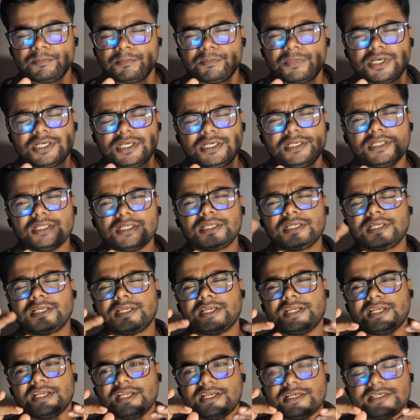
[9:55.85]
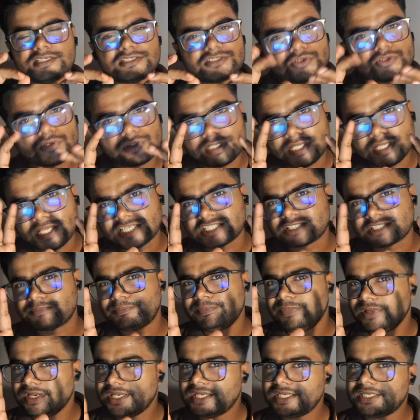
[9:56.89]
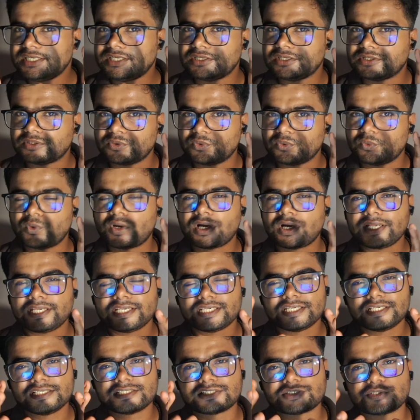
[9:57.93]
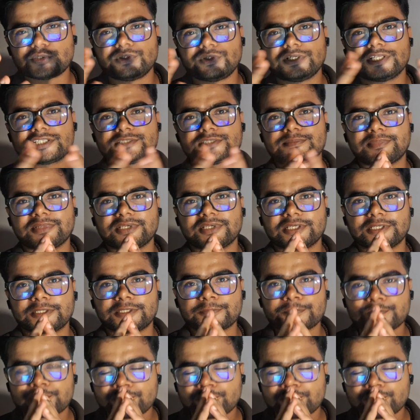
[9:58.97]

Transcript: but it is not explained why he is so despair.